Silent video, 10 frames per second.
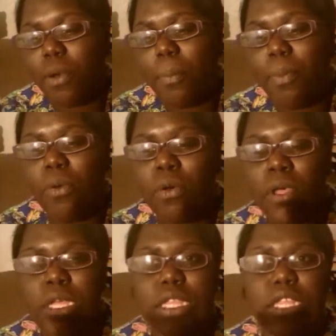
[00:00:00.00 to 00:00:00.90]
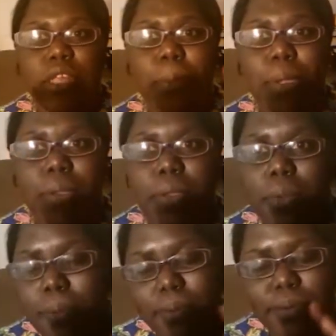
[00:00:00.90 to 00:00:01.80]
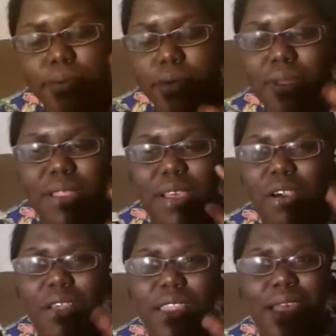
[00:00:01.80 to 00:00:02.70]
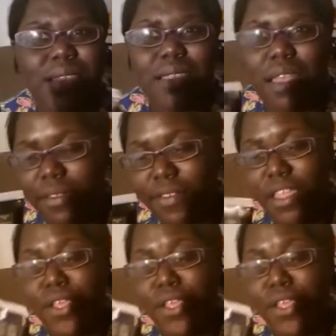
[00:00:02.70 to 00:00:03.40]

your pores and your pimples, all that stuff.